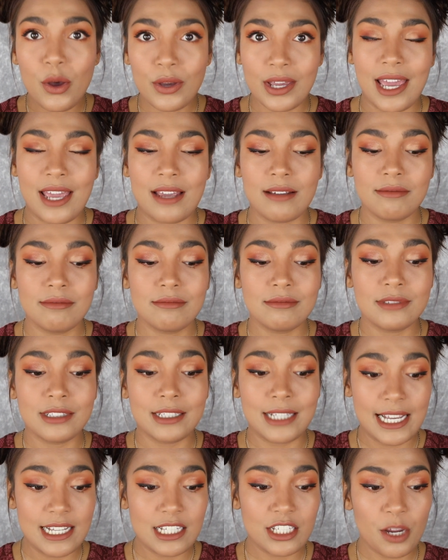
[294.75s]
Okay,
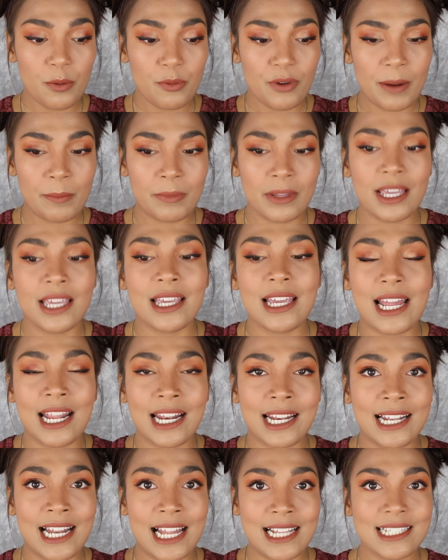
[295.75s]
let's stop rambling
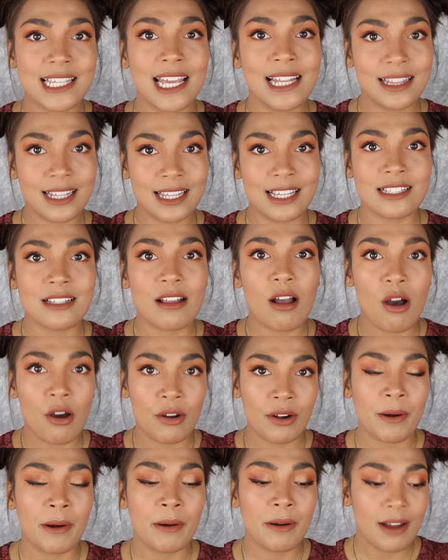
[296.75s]
and let's get these on
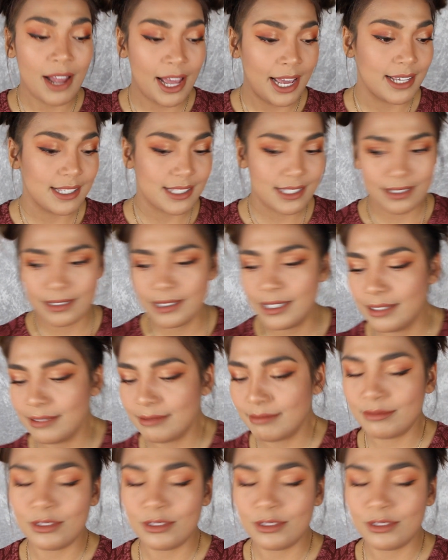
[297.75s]
our eyes.